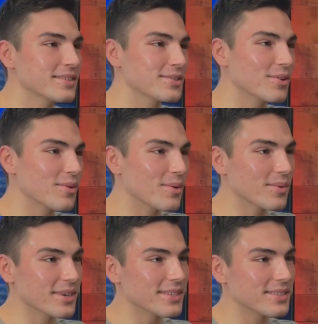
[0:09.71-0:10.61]
So I
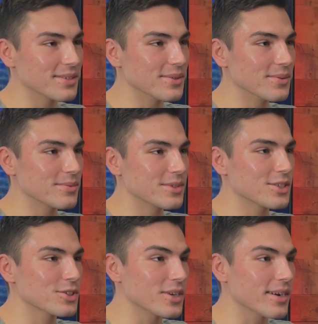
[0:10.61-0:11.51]
wanted to
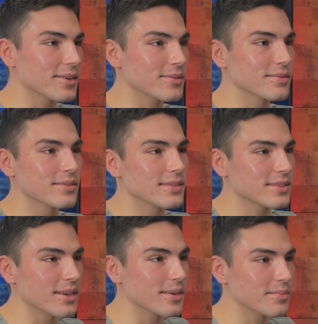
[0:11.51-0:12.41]
just share
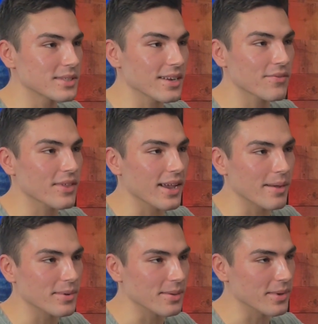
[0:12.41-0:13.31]
some stuff that
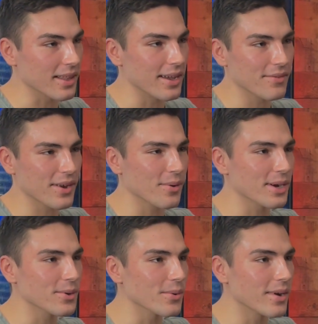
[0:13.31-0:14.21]
happened in my life, how
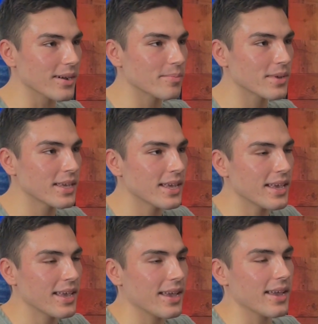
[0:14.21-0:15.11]
I grew up,
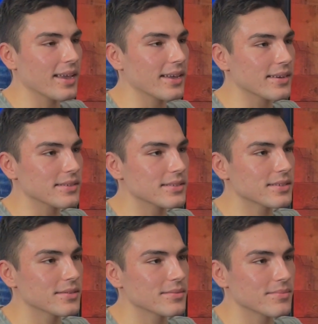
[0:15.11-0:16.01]
and
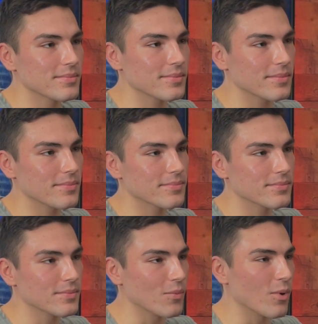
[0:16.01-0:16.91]

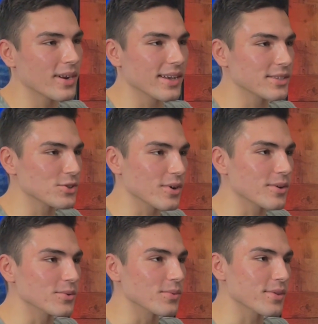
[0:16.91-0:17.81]
what I
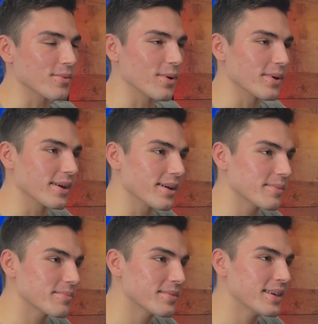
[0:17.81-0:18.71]
struggled with growing
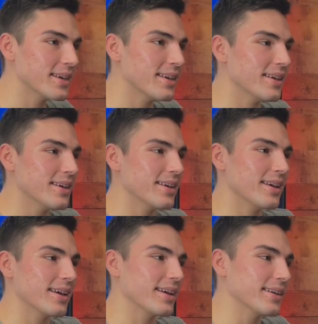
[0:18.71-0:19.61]
up.
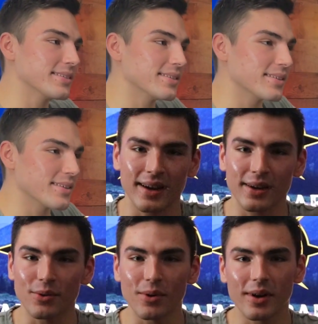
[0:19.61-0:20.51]
And
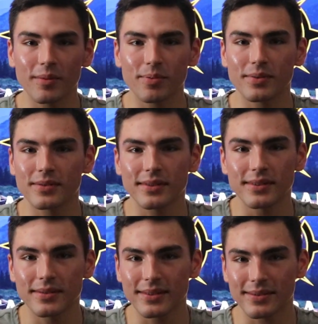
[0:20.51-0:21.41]
I grew up
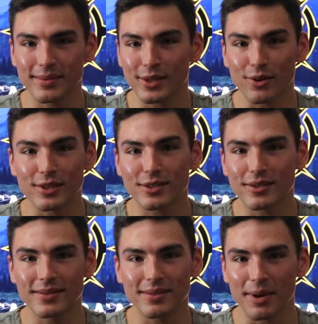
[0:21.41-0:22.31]
a
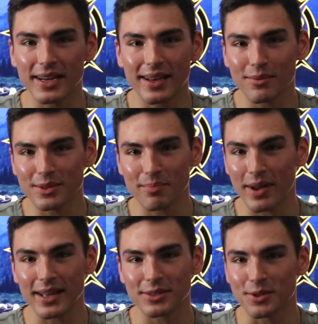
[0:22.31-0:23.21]
Christian. My dad was a
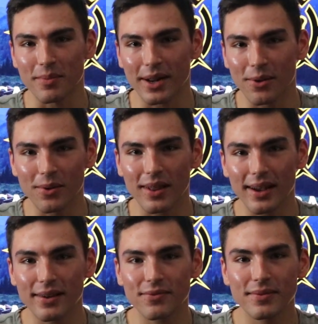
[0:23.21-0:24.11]
pastor my whole
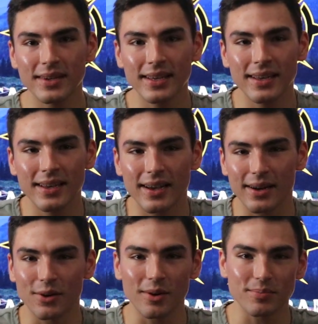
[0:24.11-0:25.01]
life.
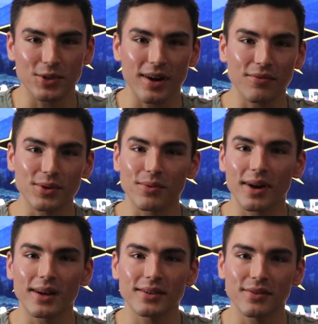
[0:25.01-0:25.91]
I grew up traveling
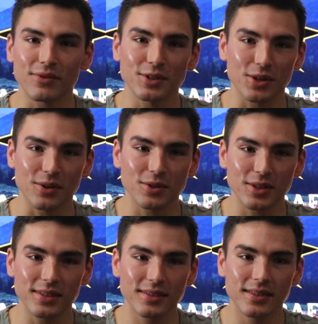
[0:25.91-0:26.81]
around different
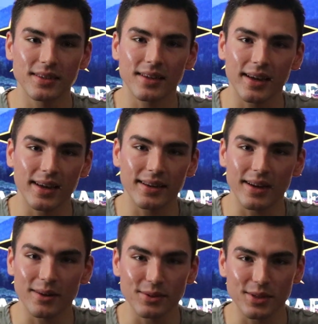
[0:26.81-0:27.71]
churches,
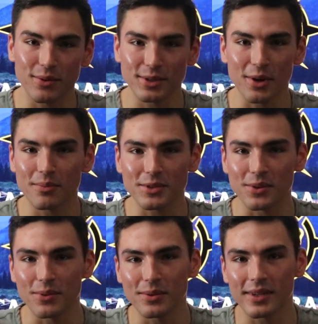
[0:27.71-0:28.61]
and I was always
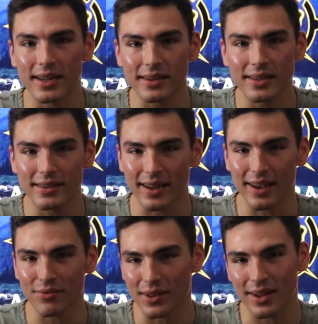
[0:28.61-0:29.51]
homeschooled. I didn't
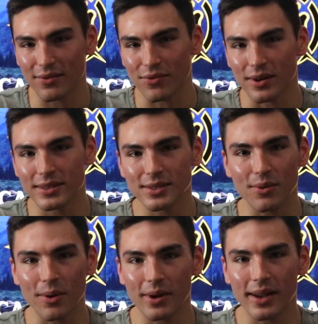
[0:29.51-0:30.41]
have a lot of friends
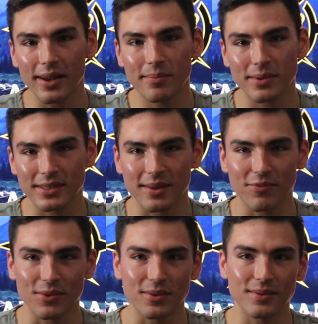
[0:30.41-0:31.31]
growing up,
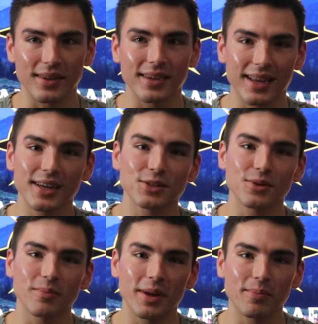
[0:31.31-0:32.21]
except for the
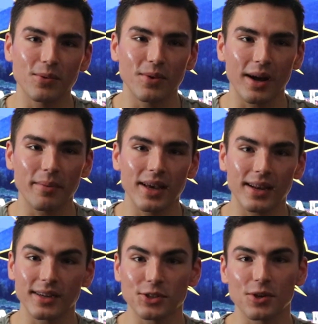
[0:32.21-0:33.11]
occasional people I
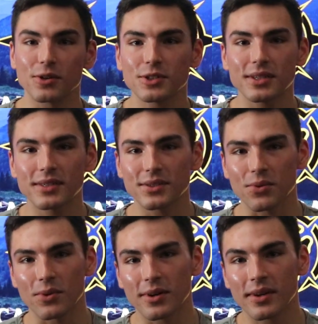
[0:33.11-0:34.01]
met at churches
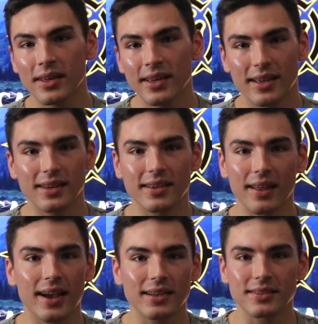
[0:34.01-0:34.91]
or in
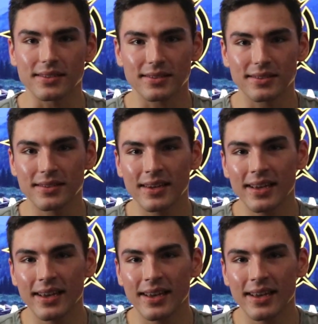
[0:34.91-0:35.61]
classes.